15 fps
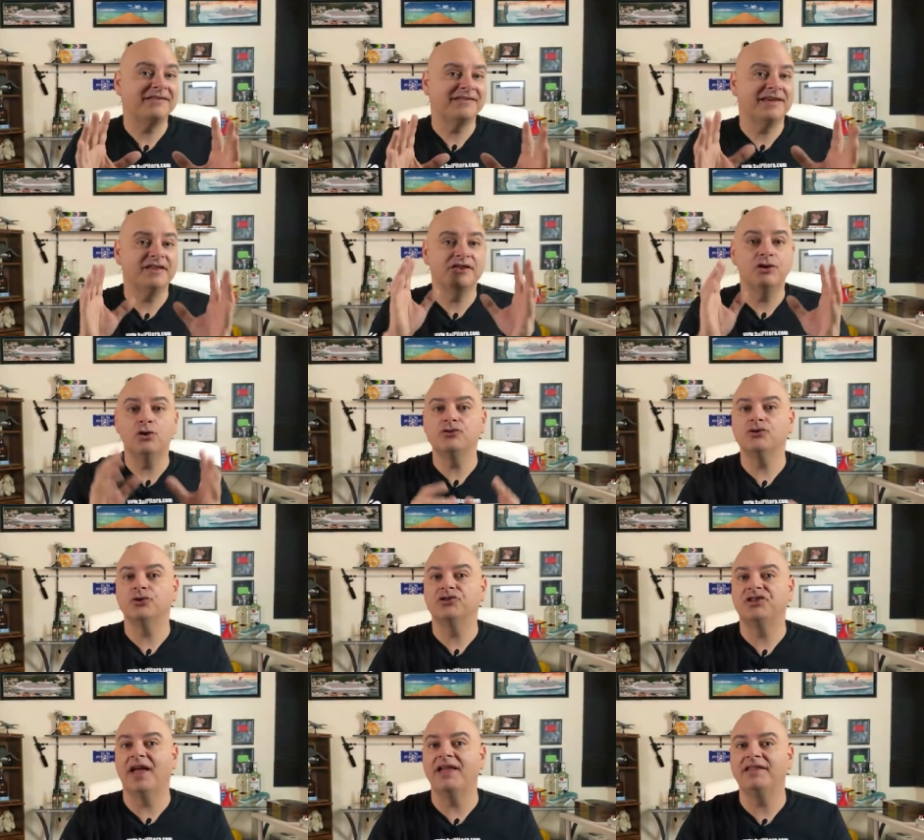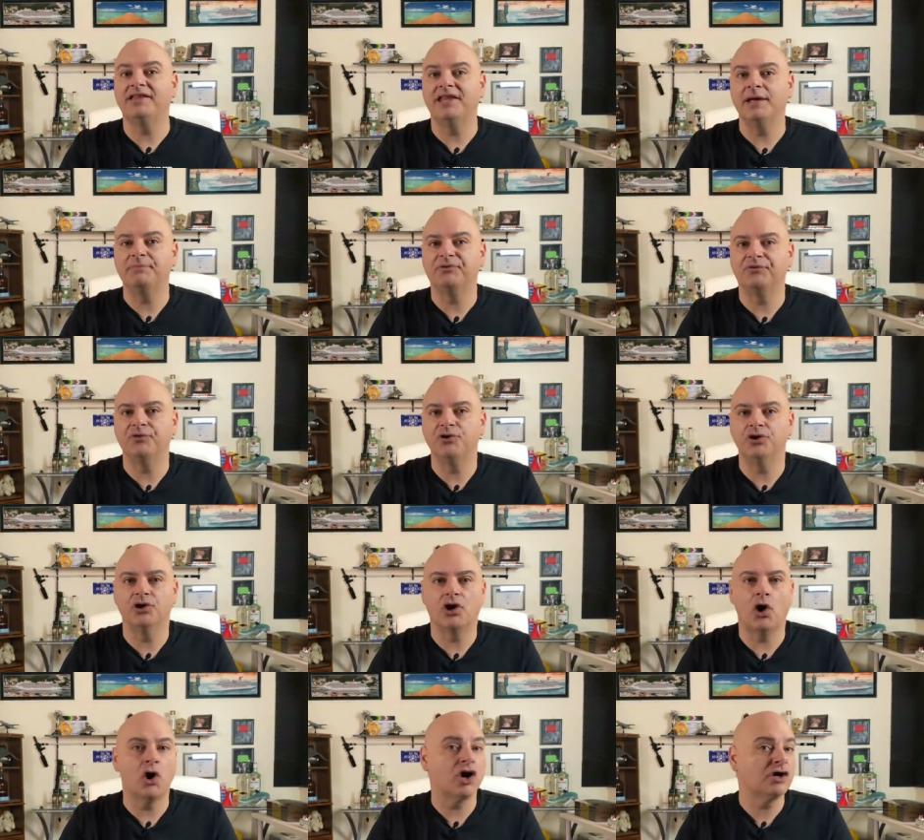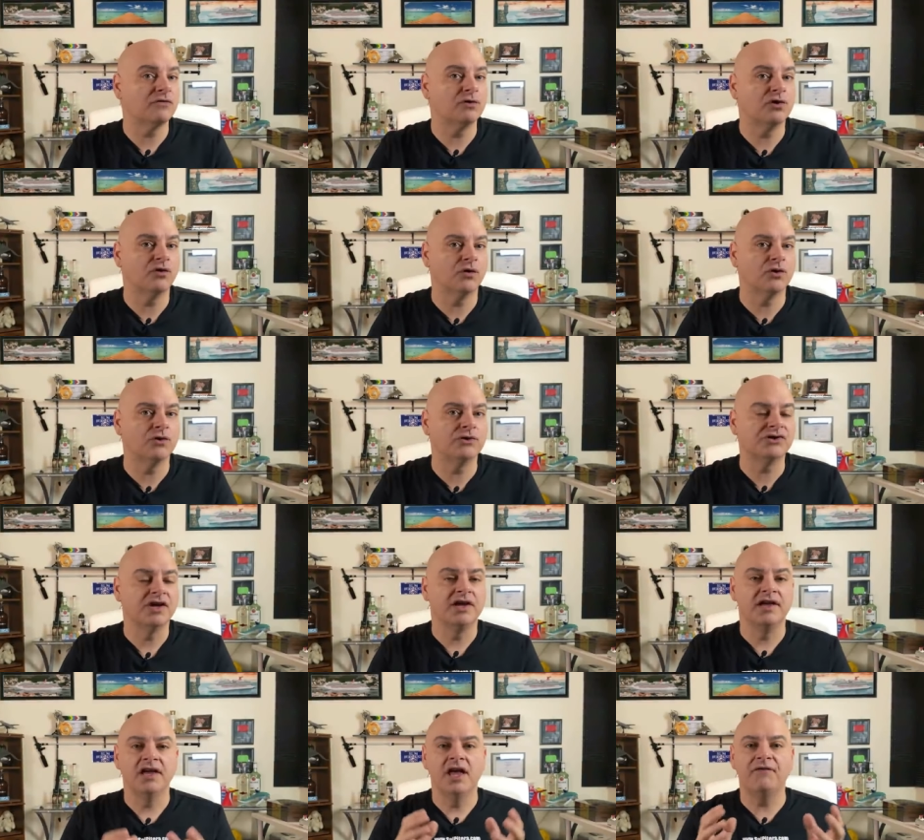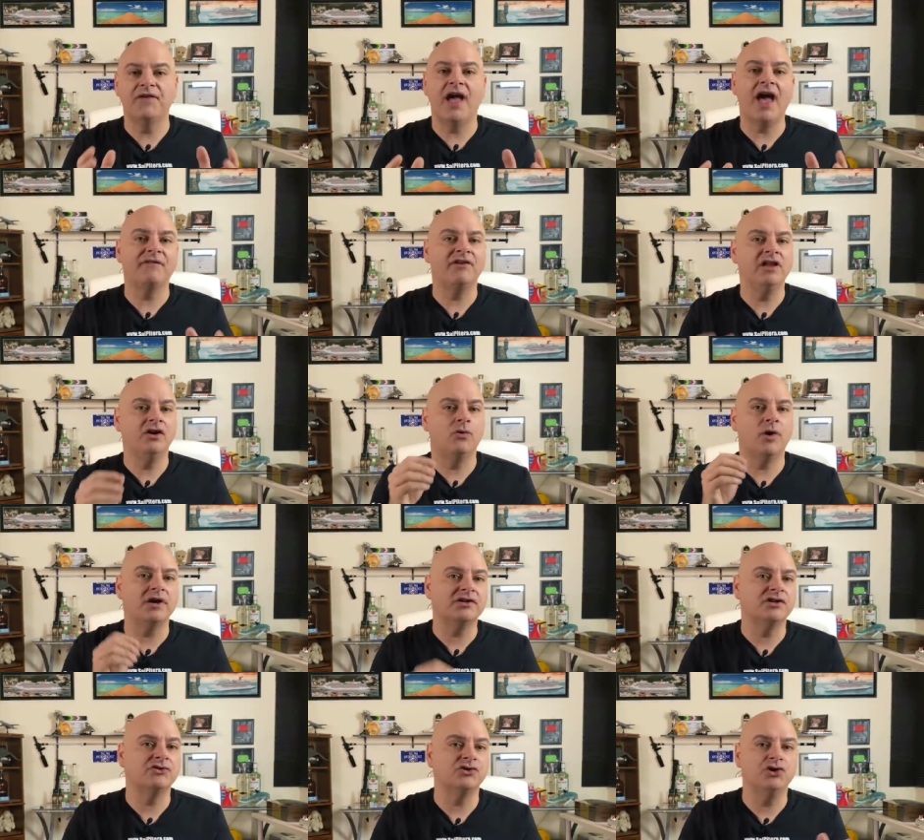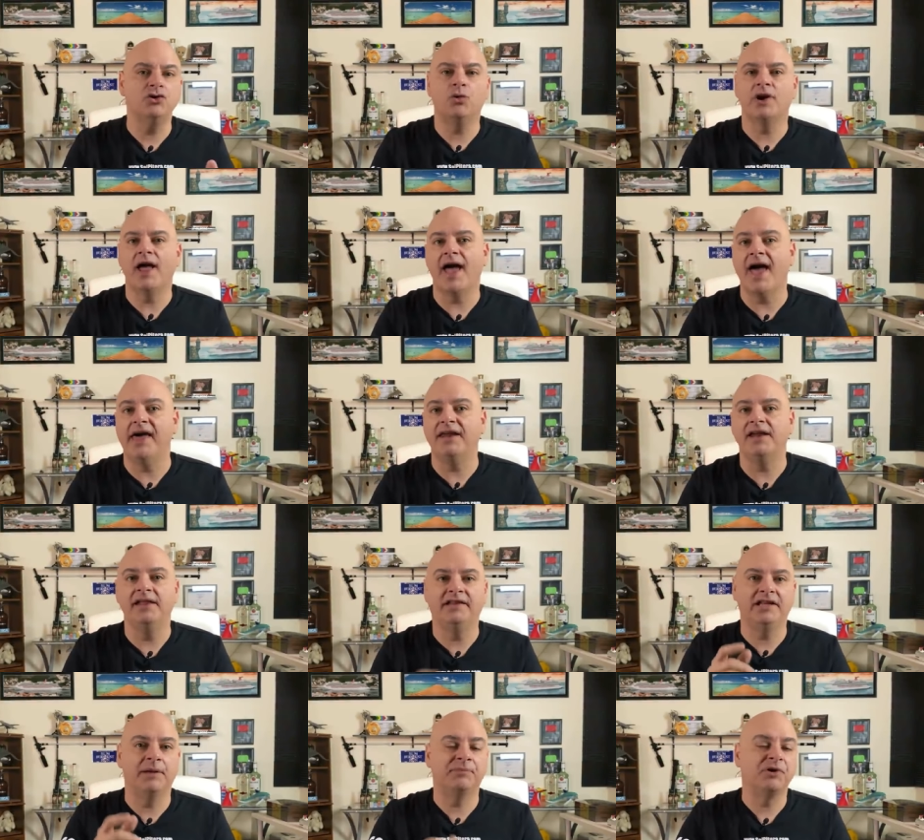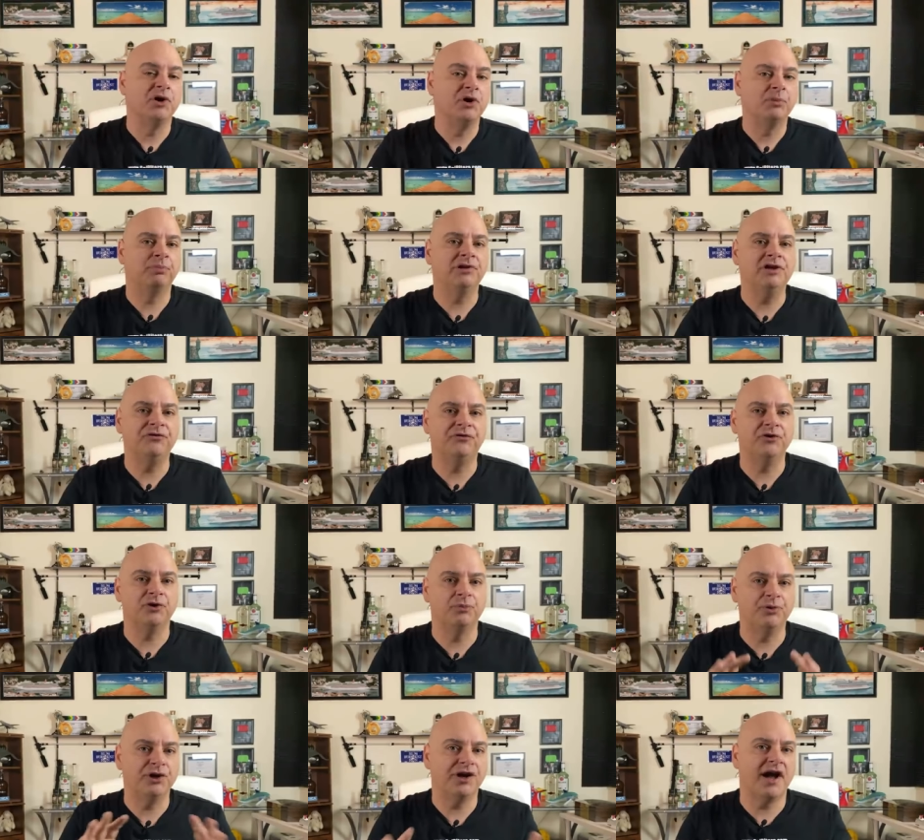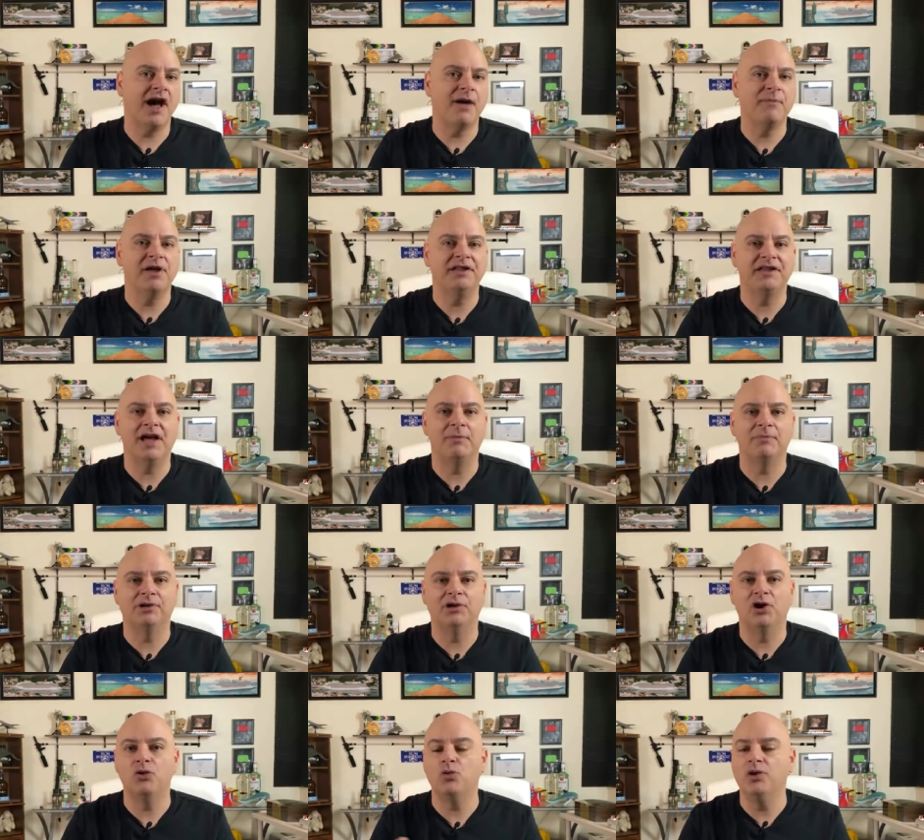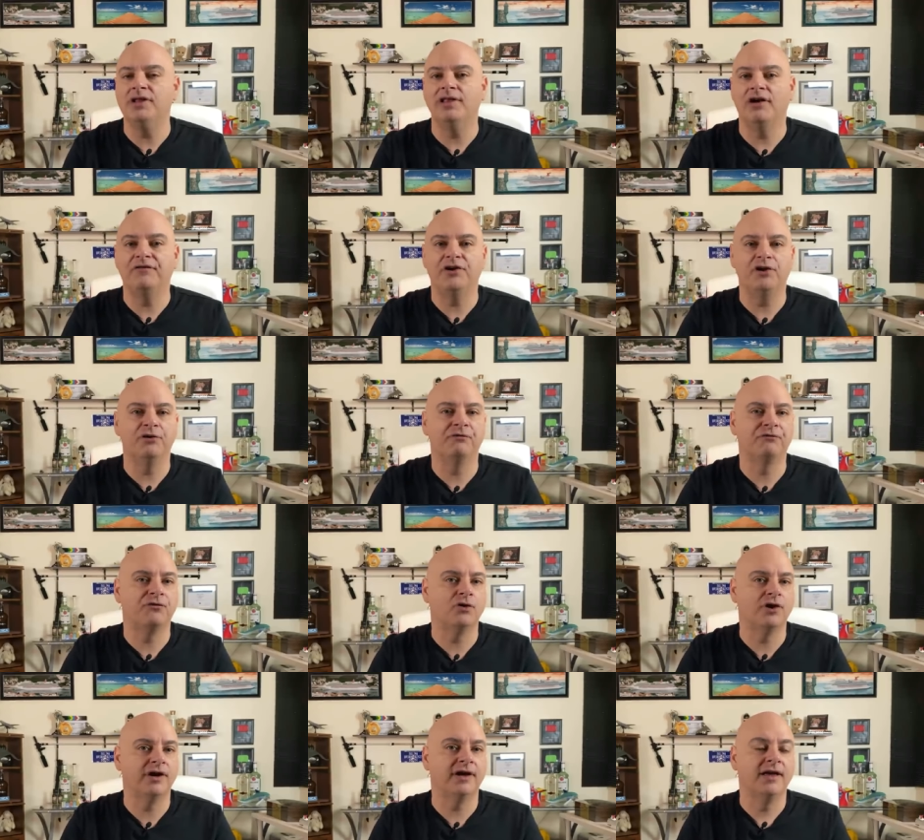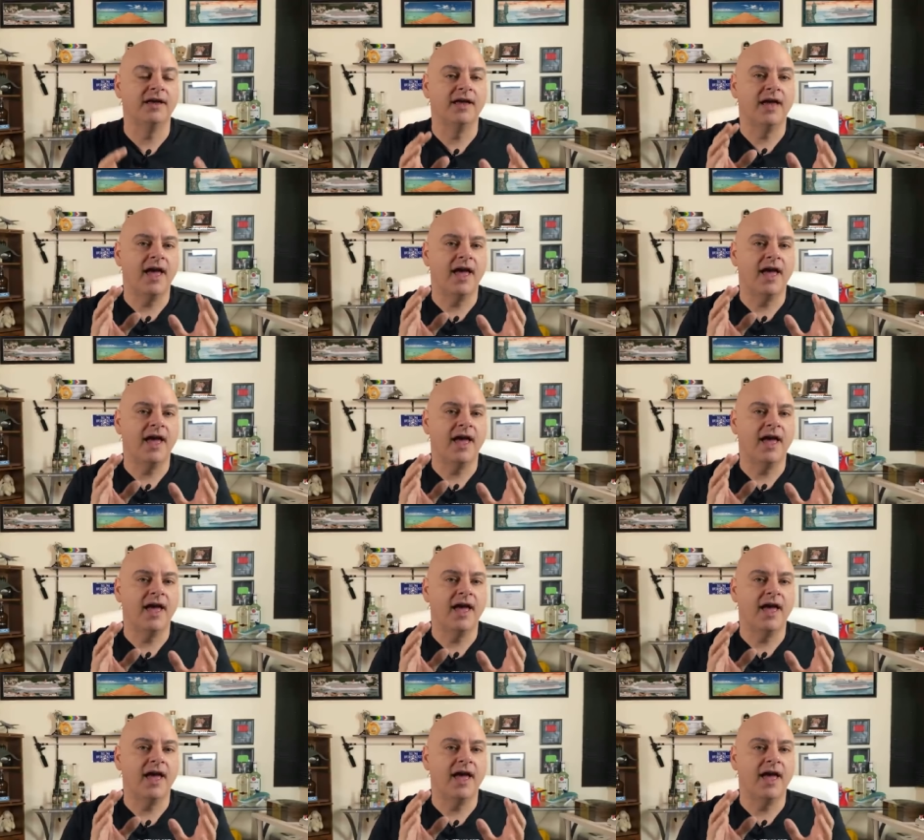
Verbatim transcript: that's it. Those are 10 tips for your carnival cruise. If you have any questions or you want to add any tips, please feel to put a comment down below. We love hearing for you.